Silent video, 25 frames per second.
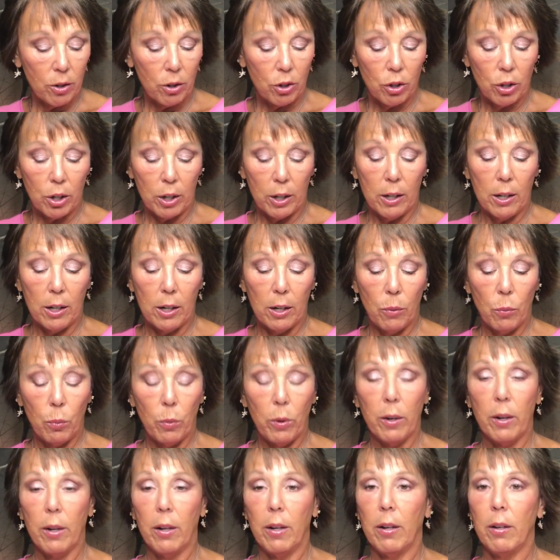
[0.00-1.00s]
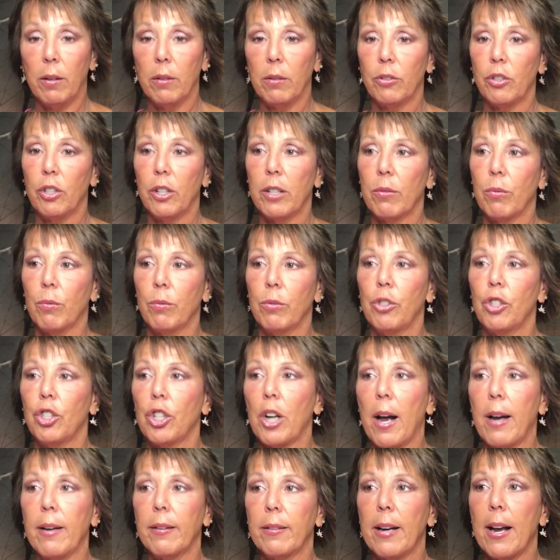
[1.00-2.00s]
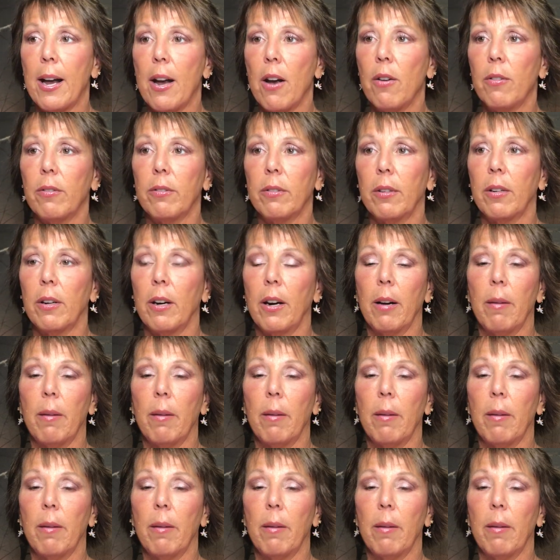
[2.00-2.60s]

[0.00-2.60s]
she will just jot down